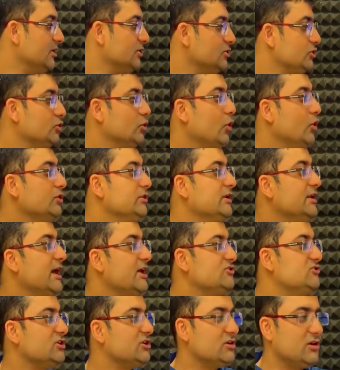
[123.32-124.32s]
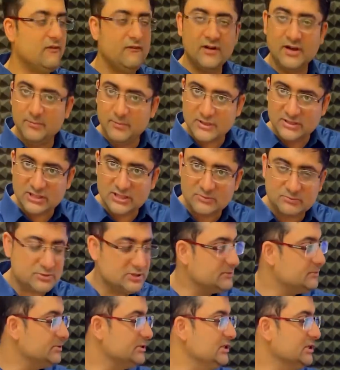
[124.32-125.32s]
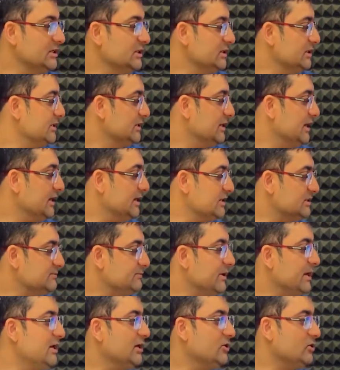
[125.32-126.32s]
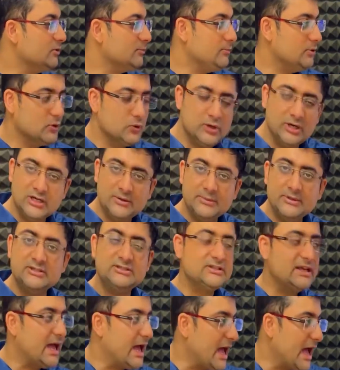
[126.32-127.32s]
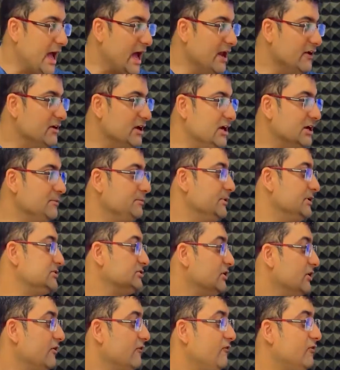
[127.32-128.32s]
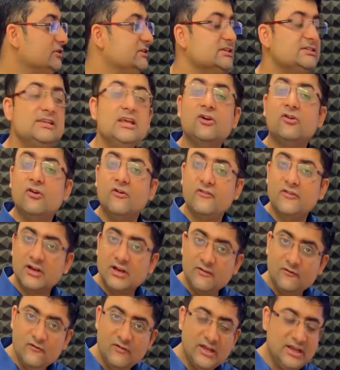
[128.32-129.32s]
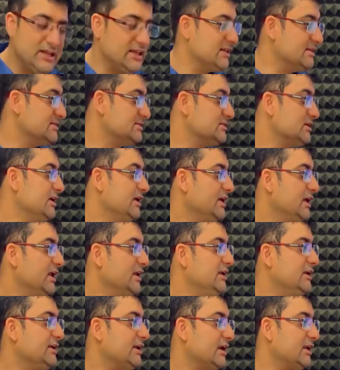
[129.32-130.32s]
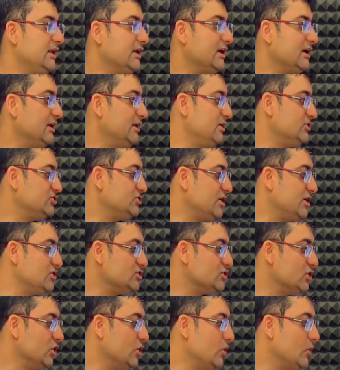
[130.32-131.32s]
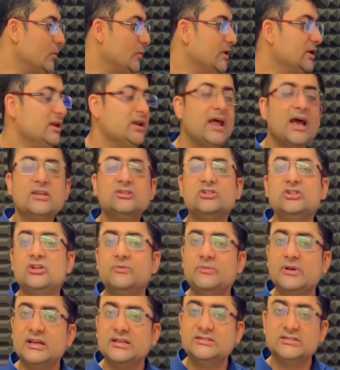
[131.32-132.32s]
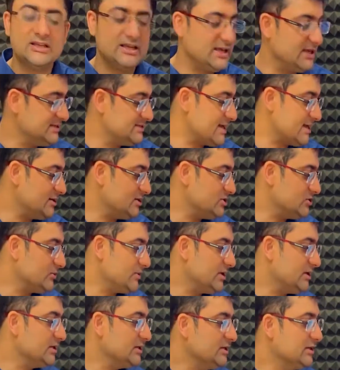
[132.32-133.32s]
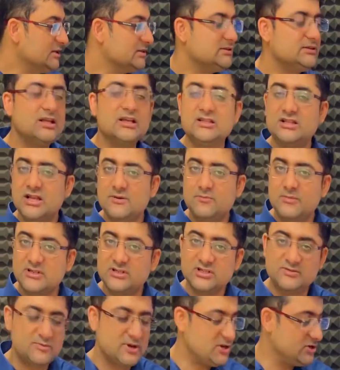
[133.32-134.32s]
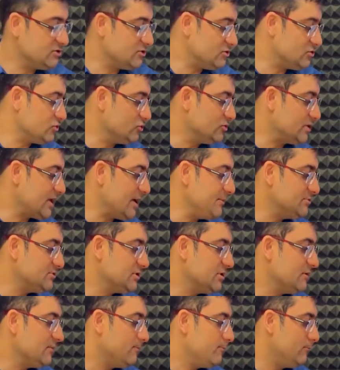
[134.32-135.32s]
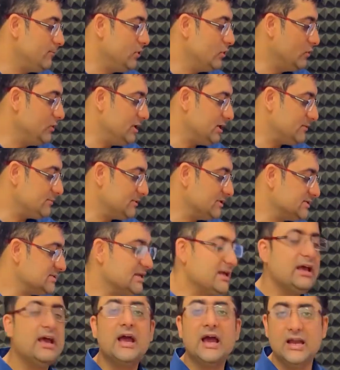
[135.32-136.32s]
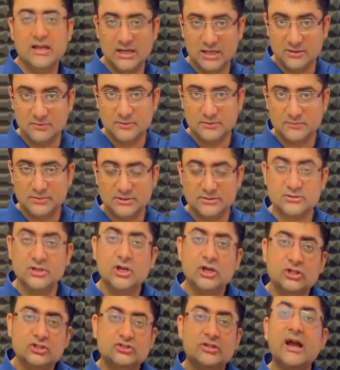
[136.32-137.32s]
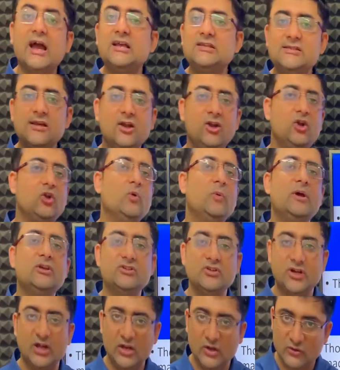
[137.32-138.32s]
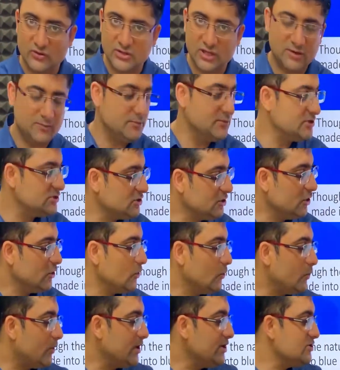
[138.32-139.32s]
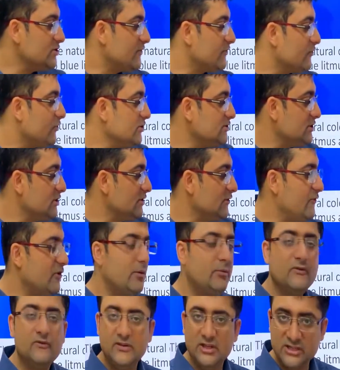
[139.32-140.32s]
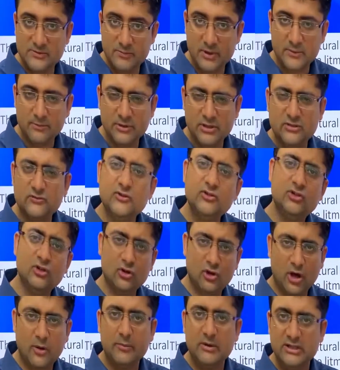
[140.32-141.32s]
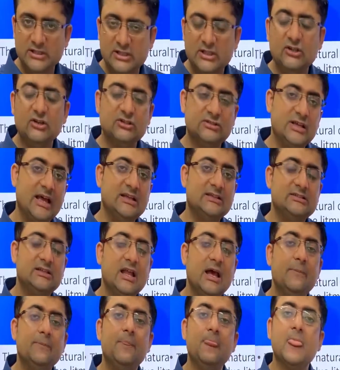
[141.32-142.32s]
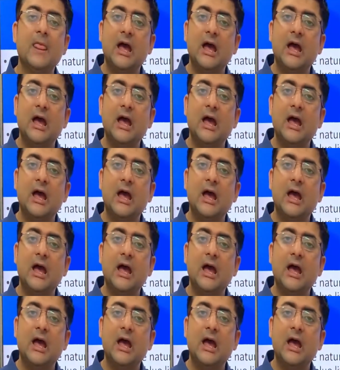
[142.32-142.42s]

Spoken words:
Though the natural color of litmus is purple, it is made into blue litmus and red litmus for the sake of convenience in detecting color change when an acid or base is added to it. Thus, litmus is made into two types, blue litmus and red litmus. So guys, there are two ways you can use litmus. One is of course in the form of these papers, which you'll commonly see in your science lab.